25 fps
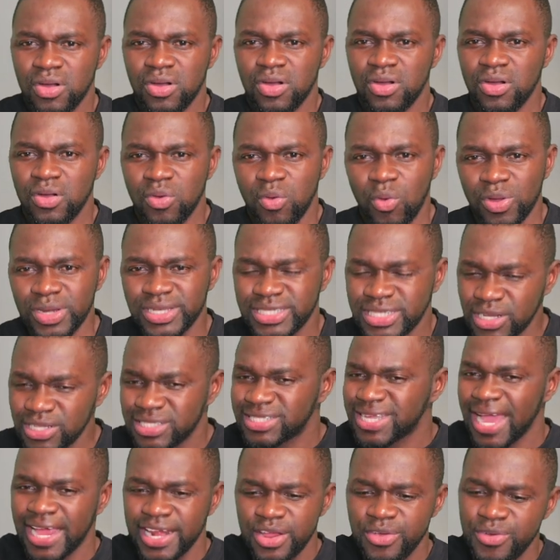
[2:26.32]
O this
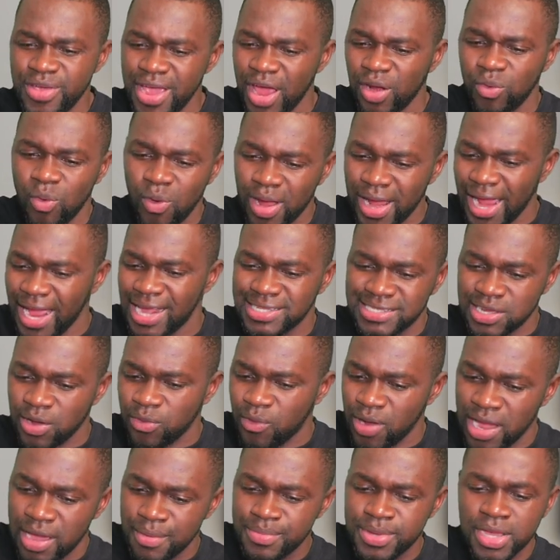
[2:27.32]
canny we are no case a
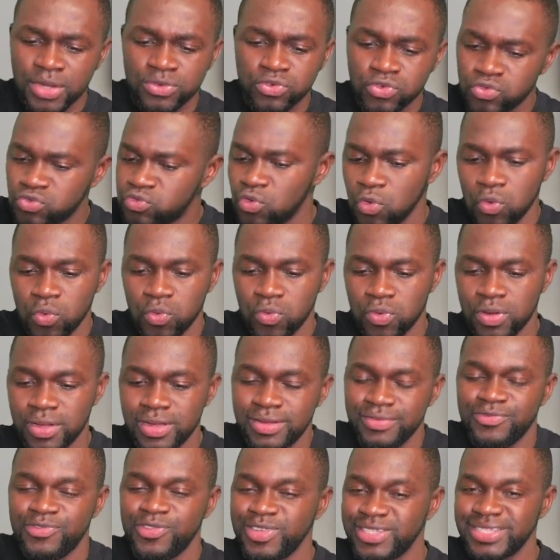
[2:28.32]
quine beer to two.
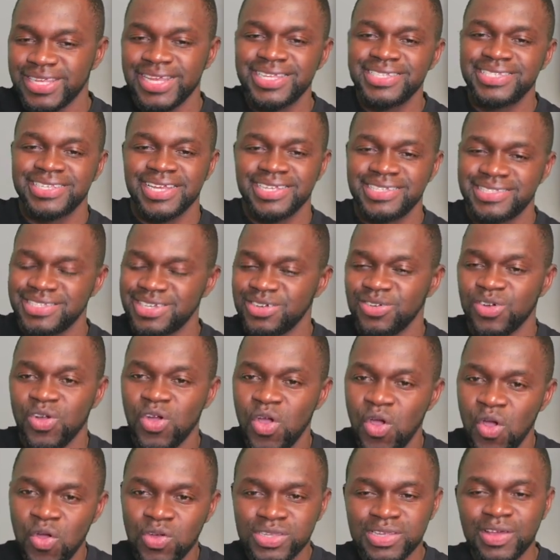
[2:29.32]
Vicentia too.
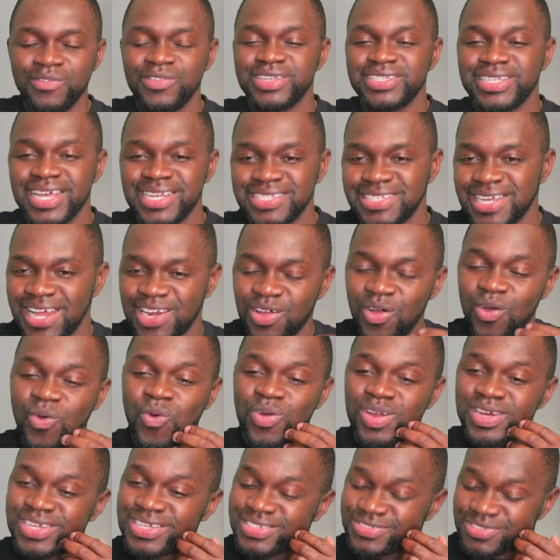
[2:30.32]
So Vicentia
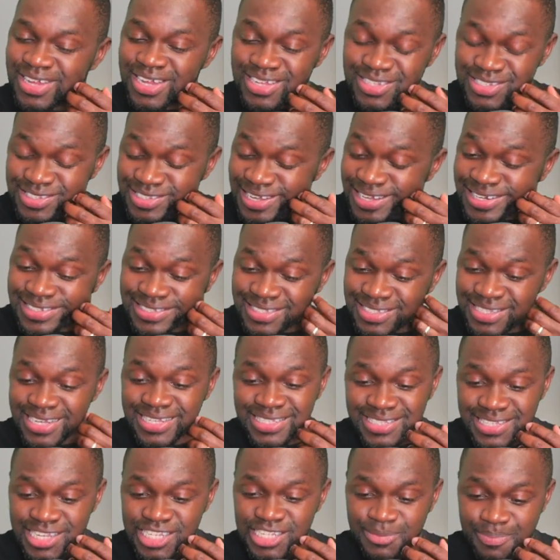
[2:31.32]
locally says
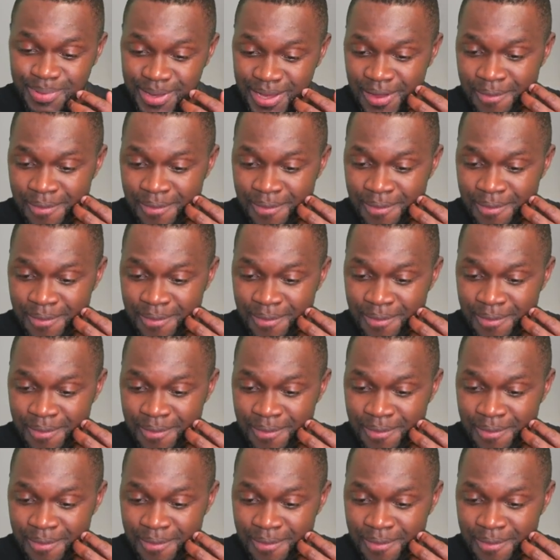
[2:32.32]
this pay.